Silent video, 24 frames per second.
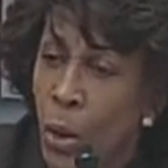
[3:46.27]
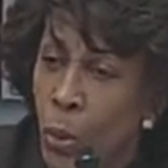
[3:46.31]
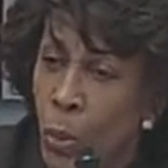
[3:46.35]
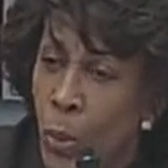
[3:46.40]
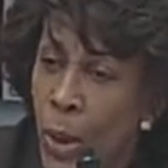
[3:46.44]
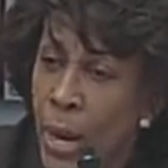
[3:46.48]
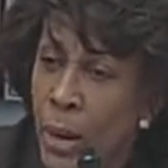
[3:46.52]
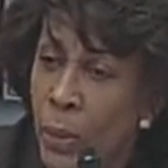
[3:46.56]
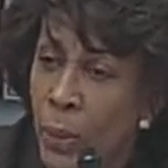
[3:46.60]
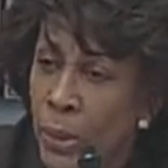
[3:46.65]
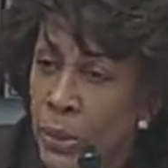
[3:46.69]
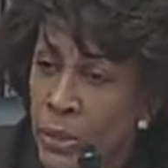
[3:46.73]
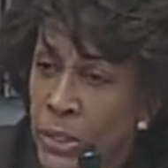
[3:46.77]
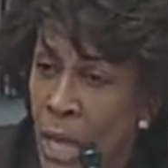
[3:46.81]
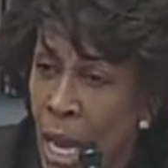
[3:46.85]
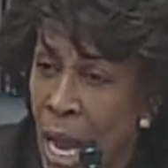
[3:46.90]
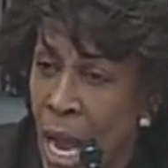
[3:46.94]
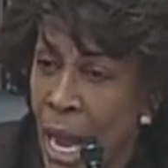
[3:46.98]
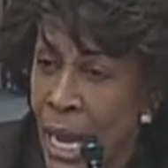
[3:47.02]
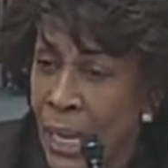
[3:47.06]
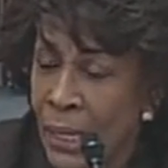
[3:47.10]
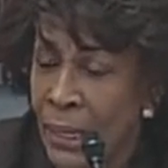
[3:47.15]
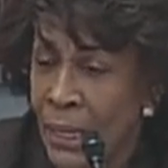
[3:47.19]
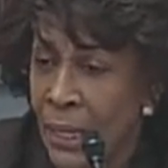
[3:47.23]
We were
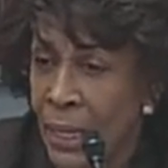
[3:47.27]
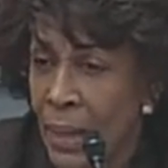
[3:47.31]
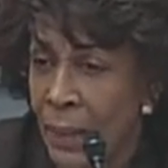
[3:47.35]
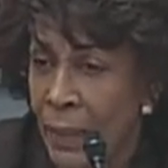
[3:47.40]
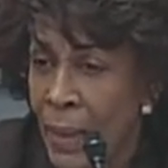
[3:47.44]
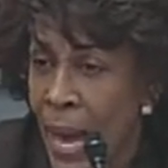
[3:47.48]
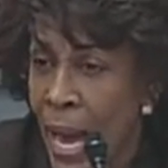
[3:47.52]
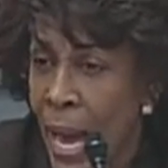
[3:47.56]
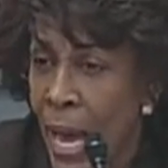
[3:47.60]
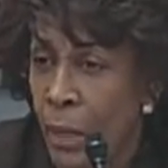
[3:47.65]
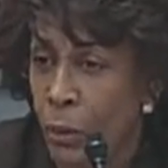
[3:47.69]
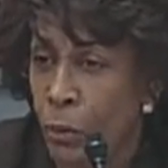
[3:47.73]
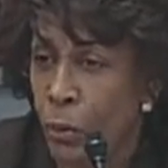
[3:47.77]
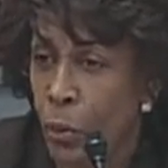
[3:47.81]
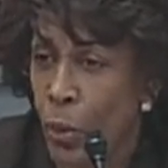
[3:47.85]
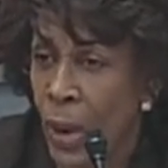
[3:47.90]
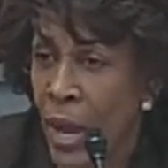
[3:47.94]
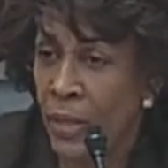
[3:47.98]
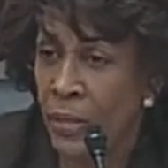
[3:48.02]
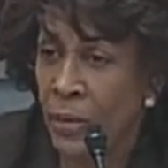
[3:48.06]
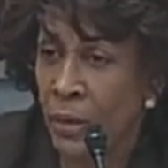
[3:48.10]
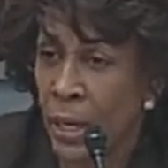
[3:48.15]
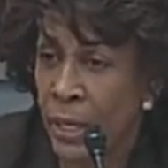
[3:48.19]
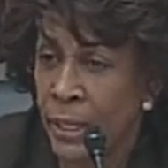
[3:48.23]
talking about
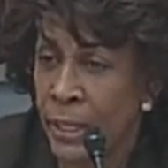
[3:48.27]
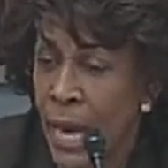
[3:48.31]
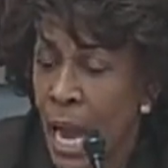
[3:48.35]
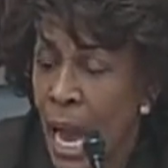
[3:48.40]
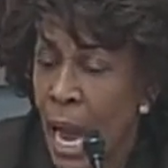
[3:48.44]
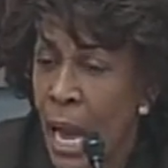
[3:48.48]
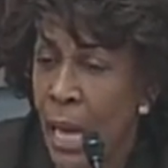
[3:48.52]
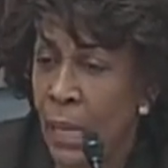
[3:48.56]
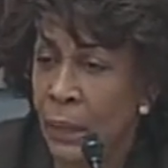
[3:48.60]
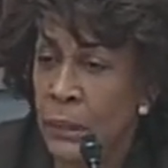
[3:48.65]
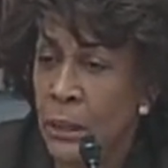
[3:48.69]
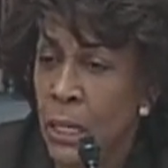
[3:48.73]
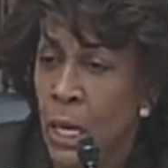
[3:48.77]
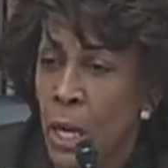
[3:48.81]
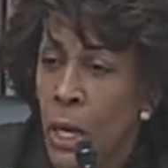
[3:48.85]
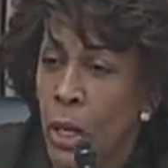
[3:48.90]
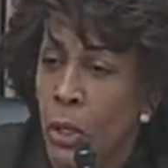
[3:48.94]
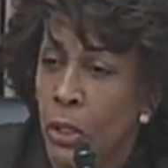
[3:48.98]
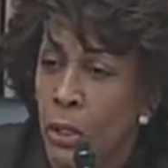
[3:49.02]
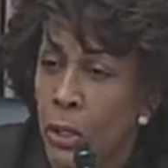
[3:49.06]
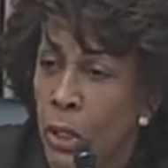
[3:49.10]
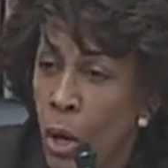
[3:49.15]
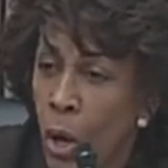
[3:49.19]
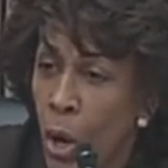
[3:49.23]
whether or not
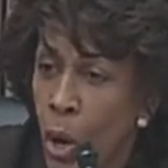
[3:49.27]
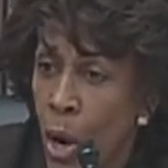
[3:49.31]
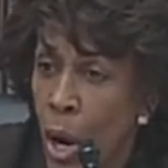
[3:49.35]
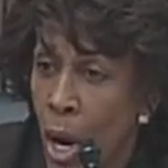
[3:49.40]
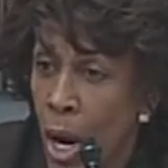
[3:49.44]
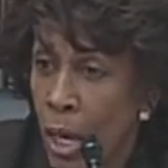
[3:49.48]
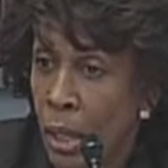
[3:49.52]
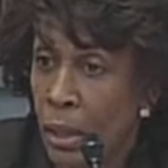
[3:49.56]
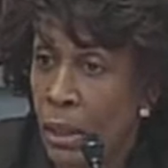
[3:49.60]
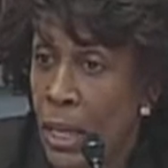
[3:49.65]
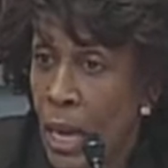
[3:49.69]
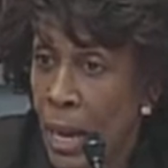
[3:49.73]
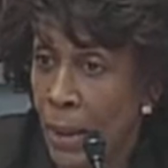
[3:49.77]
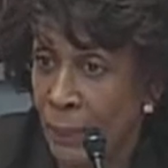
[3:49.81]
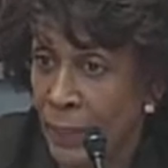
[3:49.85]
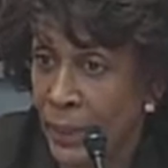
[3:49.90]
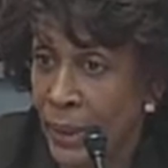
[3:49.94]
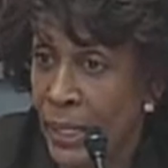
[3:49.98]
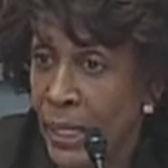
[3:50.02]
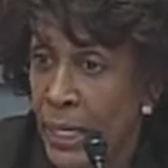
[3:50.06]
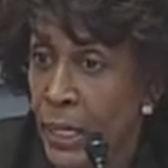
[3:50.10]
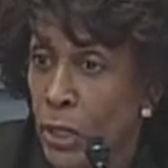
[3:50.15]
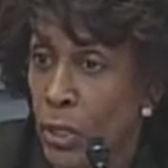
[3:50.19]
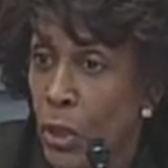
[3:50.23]
your
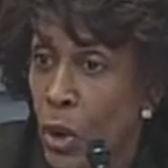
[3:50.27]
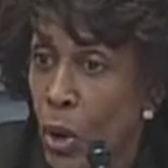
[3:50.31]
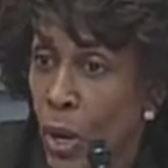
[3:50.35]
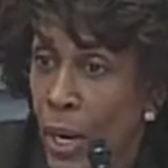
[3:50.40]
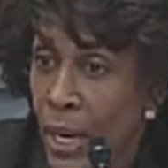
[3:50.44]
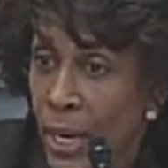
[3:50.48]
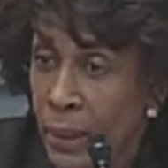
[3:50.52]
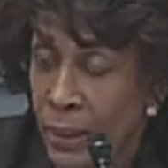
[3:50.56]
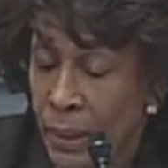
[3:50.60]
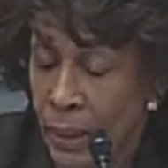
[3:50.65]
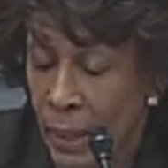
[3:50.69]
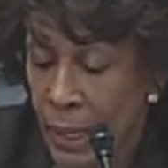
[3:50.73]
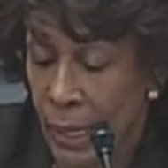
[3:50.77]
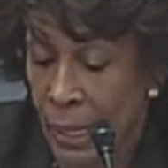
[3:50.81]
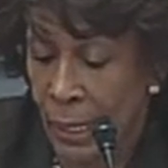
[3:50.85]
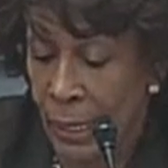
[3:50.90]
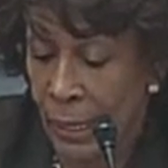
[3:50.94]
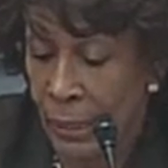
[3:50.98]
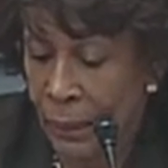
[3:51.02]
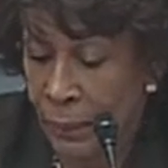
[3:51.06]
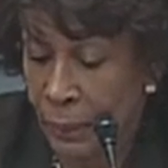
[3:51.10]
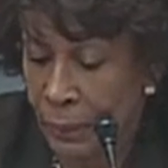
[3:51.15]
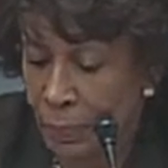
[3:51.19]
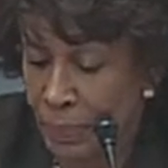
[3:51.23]
company, your
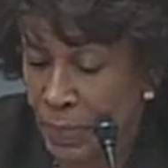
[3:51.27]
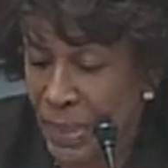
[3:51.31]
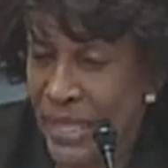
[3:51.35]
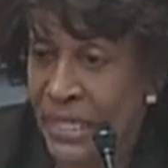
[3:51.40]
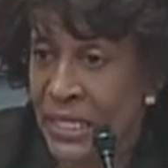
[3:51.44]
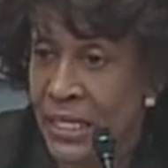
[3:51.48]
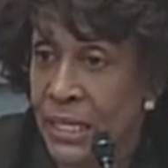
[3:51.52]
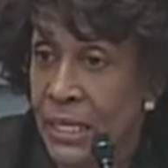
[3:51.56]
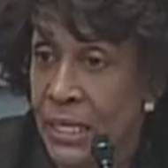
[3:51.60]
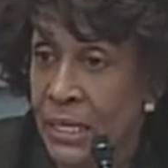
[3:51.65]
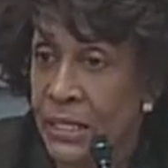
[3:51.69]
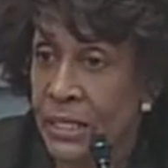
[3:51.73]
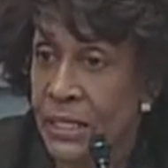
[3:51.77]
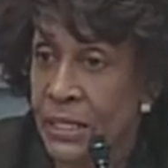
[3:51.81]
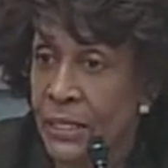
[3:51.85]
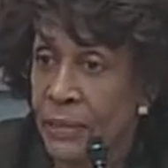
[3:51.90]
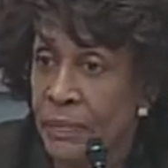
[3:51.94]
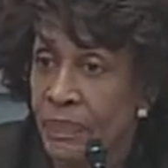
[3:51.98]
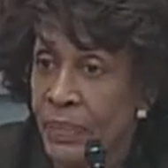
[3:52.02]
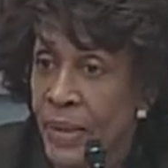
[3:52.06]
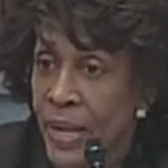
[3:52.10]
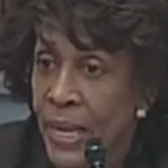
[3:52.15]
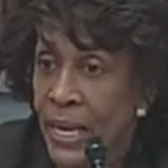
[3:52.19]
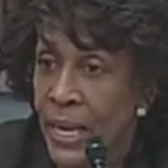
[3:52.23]
business
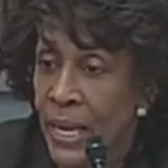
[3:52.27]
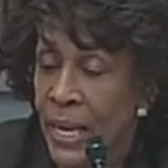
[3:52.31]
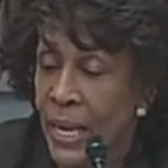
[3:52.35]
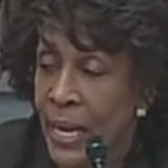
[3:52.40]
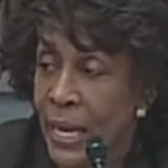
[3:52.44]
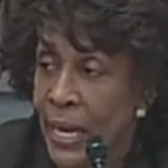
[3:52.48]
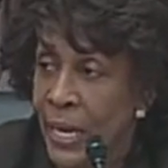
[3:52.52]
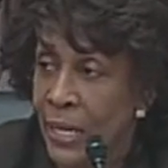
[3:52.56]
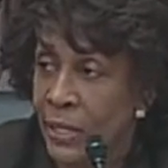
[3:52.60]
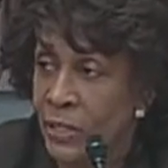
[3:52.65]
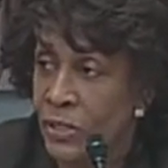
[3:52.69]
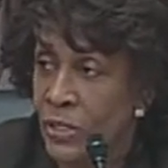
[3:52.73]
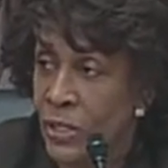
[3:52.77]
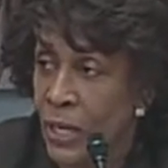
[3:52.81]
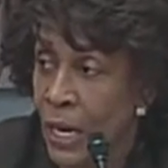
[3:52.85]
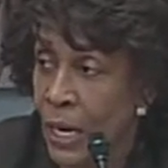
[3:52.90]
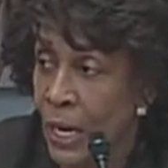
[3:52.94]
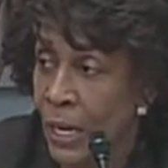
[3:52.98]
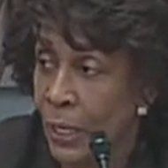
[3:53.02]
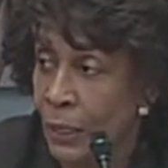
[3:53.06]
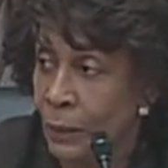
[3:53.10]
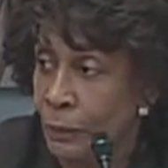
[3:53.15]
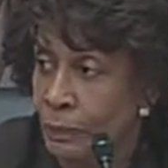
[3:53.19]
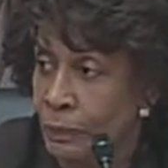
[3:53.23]
is
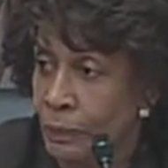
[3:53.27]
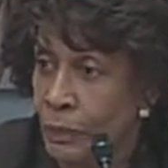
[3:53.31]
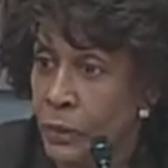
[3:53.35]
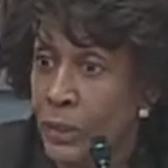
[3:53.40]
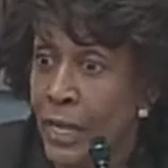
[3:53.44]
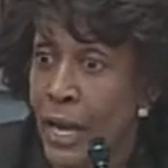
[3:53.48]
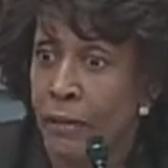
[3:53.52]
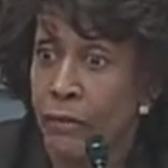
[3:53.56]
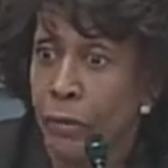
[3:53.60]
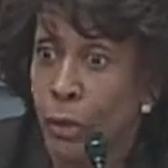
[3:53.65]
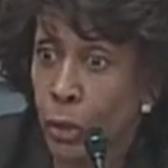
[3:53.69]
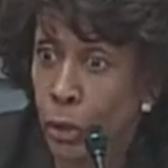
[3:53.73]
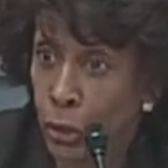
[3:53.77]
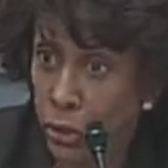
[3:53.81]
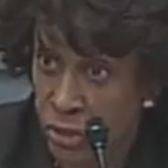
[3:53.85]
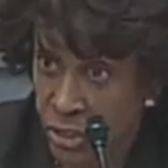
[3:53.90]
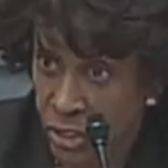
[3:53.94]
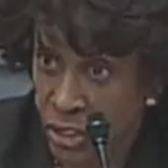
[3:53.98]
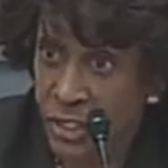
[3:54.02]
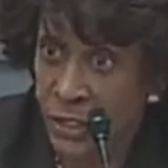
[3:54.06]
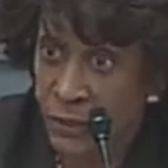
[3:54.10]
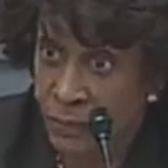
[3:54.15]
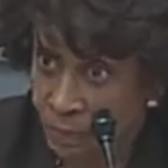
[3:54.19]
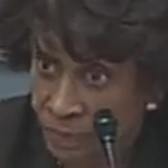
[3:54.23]

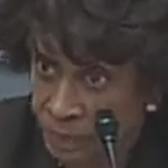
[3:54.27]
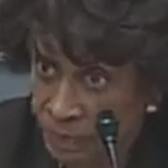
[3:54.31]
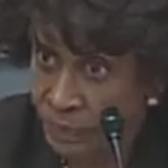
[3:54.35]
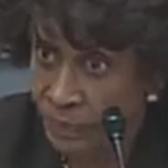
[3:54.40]
diverse,